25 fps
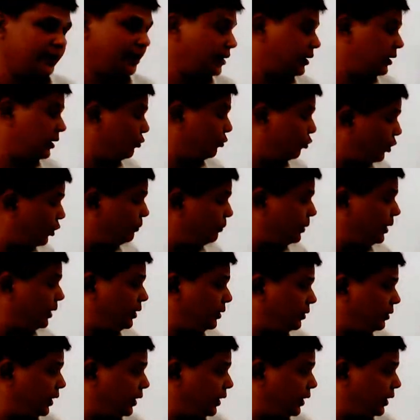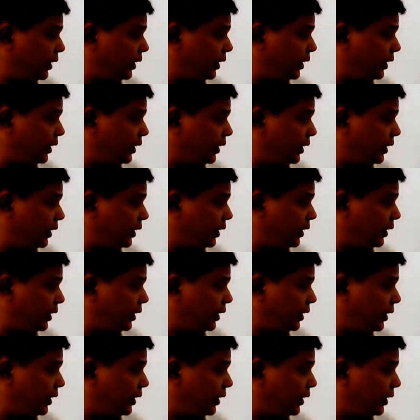women in 100
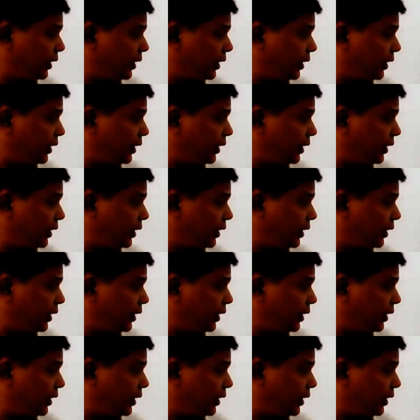SSGs.